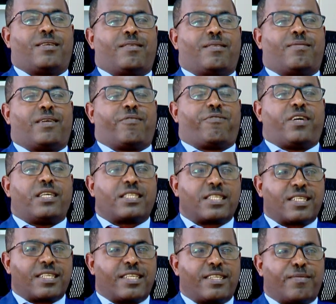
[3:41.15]
my
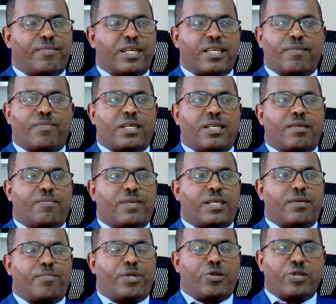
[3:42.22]
father and my
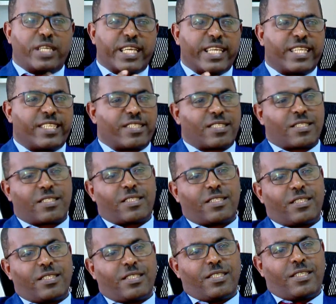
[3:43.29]
belongingness.
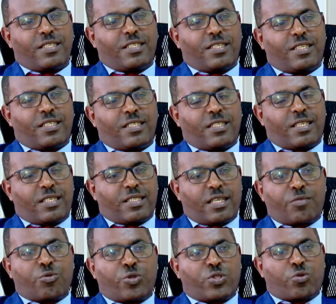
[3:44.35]

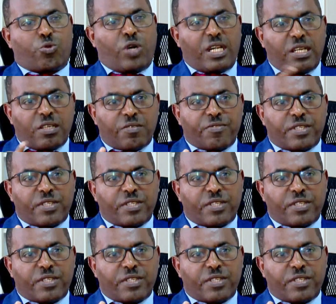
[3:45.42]
That was one of